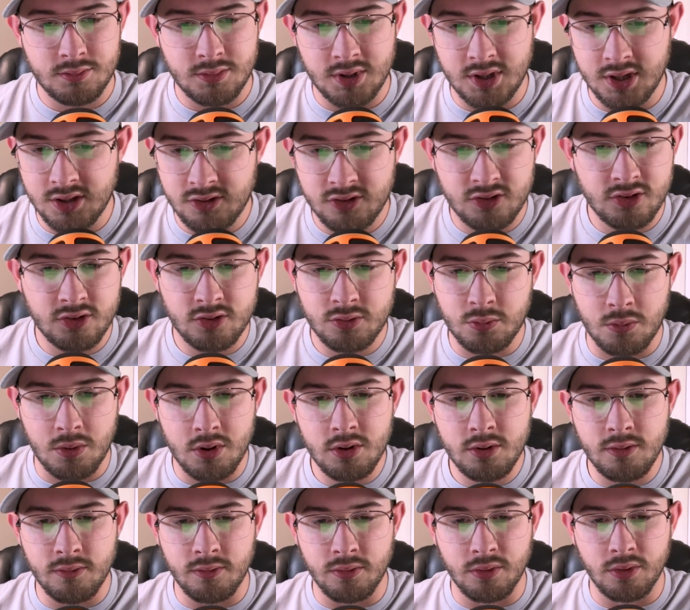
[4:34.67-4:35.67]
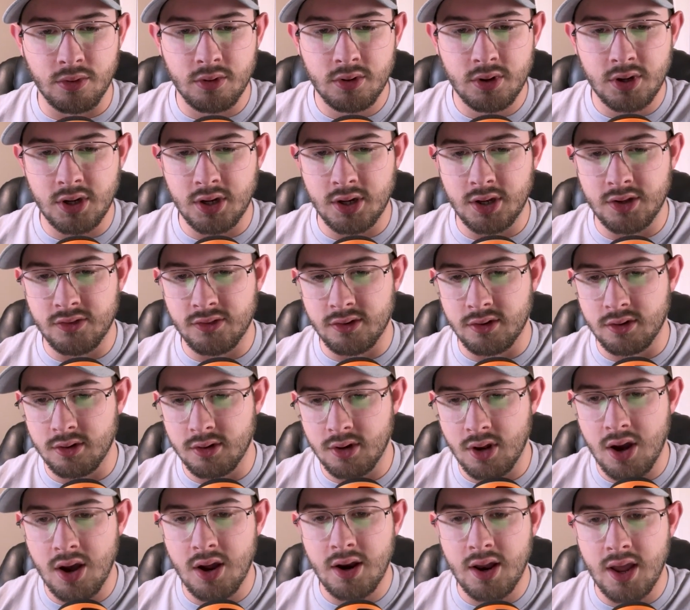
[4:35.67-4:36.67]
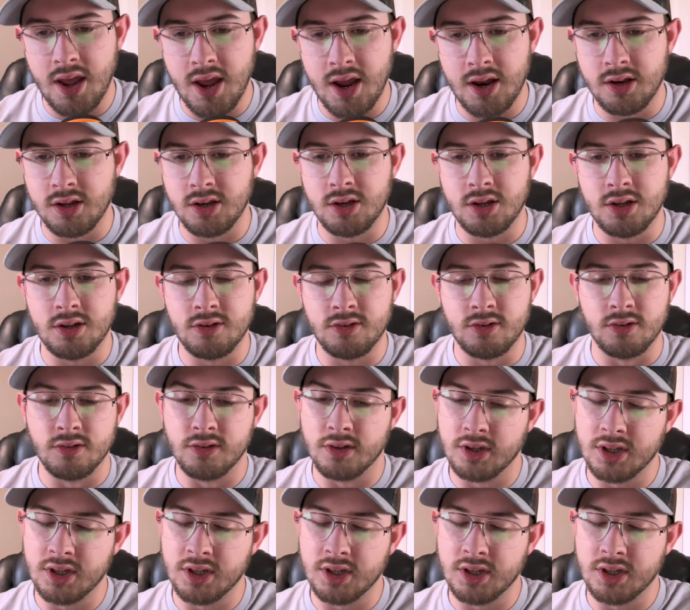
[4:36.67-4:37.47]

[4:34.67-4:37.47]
it's just wonderful. It has not had any issues.